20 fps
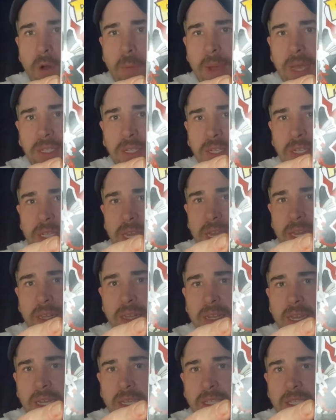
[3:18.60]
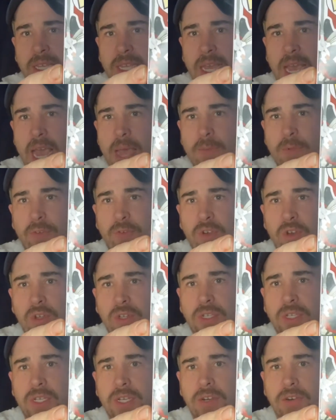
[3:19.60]
as I said, it's the Gamerverse
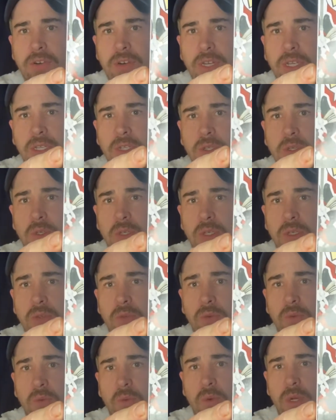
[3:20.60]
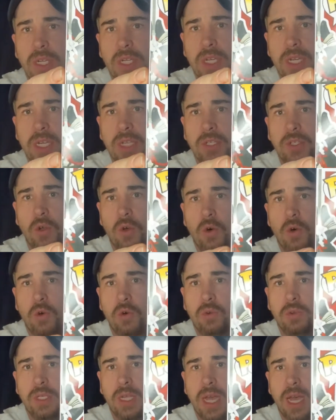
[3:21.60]
series, which is all
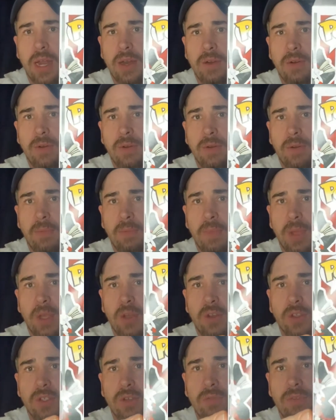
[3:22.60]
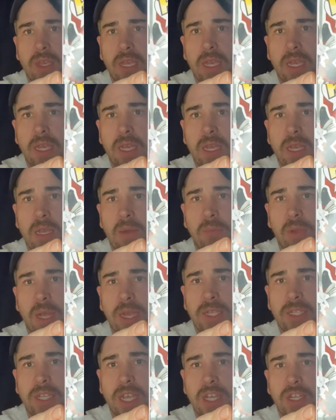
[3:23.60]
done because of the
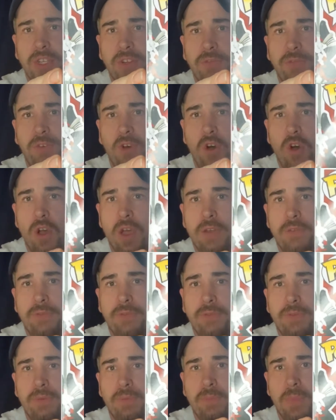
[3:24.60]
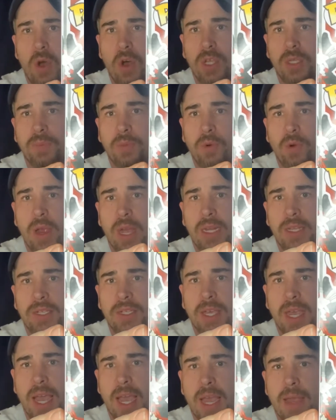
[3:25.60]
PlayStation 5 Miles Morales
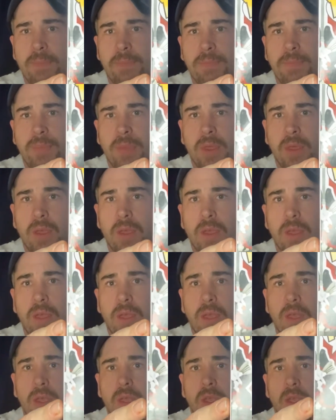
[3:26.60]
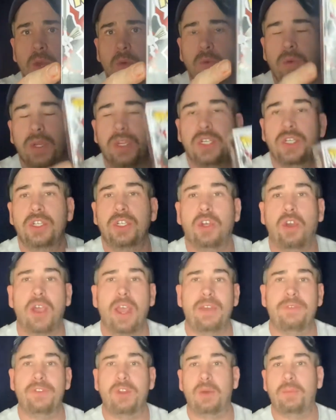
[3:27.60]
game which I
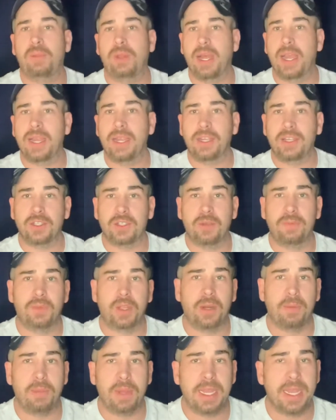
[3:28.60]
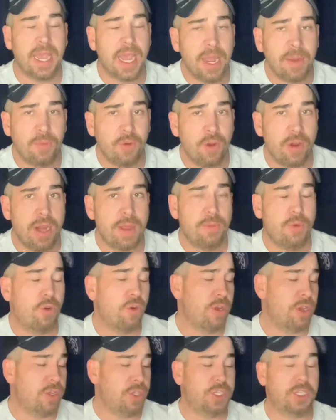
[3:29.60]
have not played because I'm not a big gamer anymore.
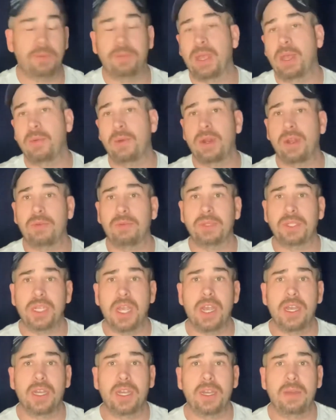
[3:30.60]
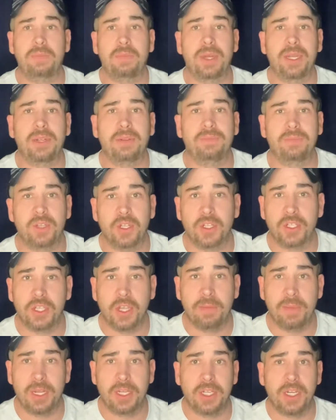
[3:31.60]
I used to be when I was younger, but not so
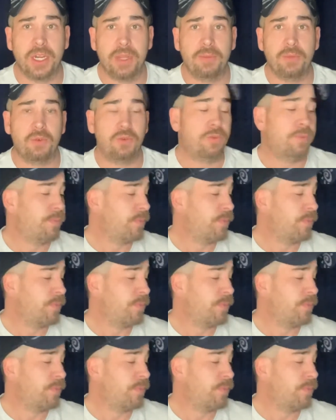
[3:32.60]
much anymore.